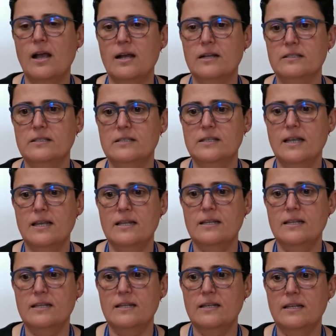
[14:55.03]
And
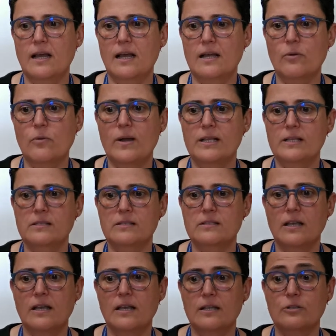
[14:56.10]
then I went
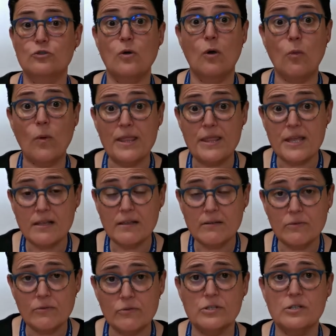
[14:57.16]
to a
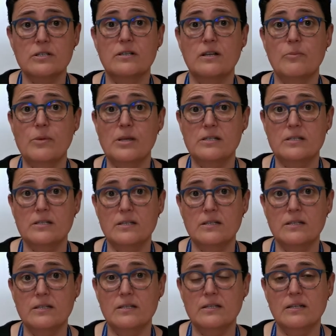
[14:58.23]
wedding, which is an
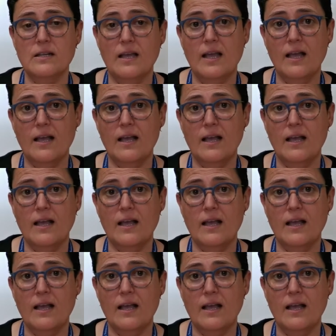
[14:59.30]
amazing